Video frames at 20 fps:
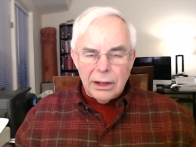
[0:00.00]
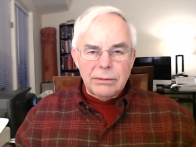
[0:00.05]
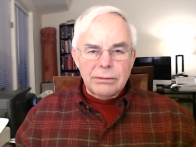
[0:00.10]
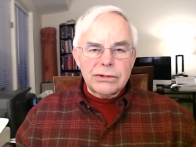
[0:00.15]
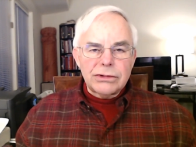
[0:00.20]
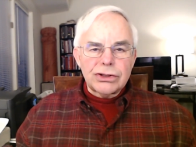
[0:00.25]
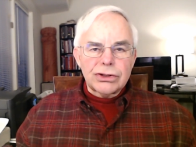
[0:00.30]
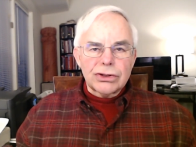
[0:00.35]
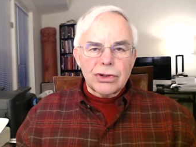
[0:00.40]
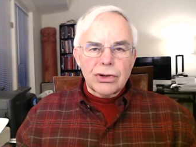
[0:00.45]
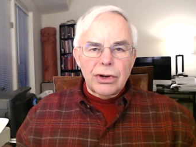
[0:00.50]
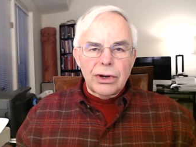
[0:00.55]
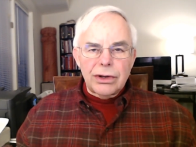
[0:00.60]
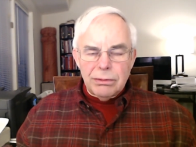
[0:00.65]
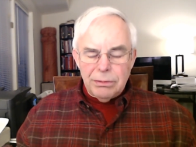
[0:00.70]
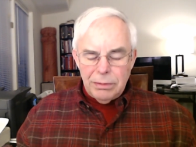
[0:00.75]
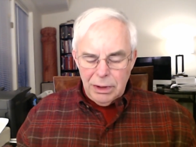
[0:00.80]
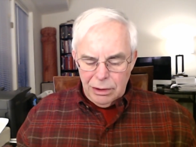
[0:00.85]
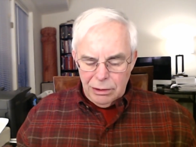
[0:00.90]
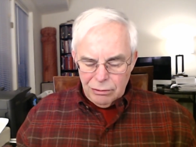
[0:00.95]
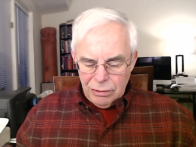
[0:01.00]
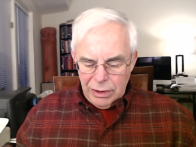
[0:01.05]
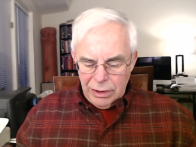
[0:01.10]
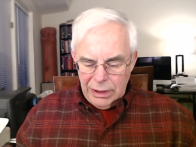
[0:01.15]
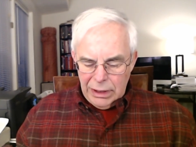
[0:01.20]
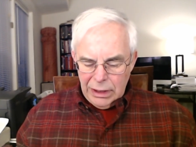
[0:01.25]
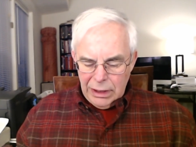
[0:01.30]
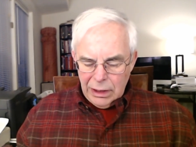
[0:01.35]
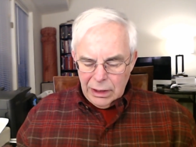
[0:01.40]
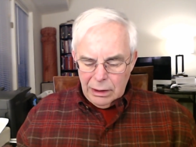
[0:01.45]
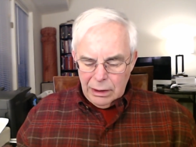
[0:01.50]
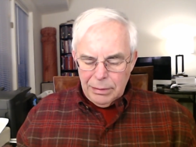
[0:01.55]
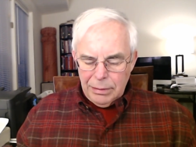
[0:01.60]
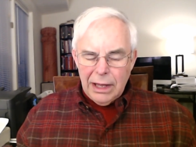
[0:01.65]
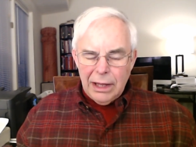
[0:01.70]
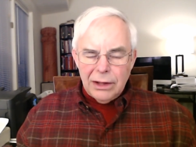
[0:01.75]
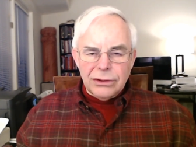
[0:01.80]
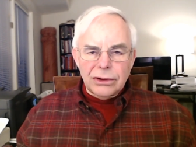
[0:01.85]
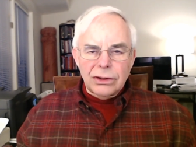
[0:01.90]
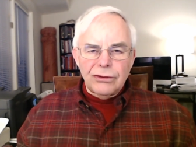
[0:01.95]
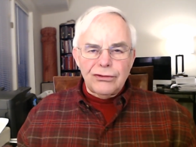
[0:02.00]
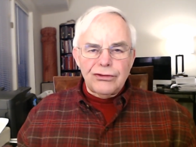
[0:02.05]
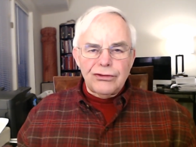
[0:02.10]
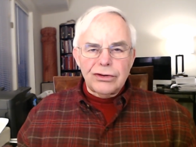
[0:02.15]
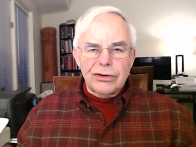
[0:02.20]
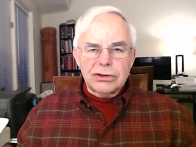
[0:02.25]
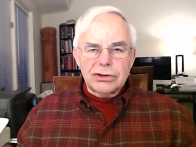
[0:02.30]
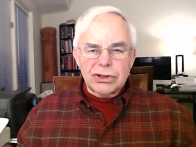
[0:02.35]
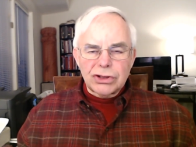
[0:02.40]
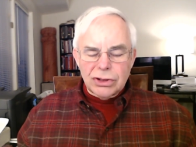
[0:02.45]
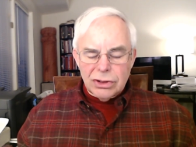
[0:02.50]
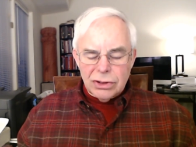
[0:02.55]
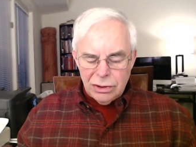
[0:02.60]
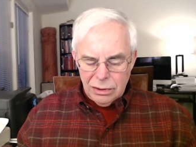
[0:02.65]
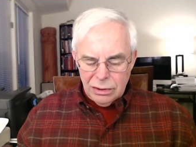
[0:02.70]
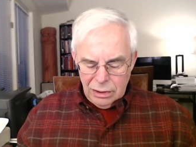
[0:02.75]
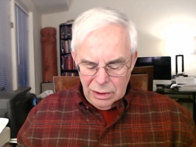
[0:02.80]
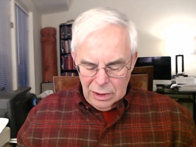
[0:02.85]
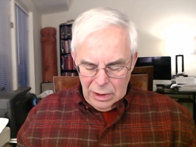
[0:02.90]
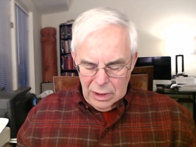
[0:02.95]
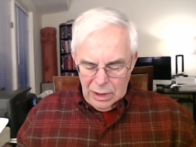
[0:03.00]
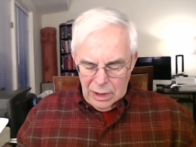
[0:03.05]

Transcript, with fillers: I'm just going to be reading about the first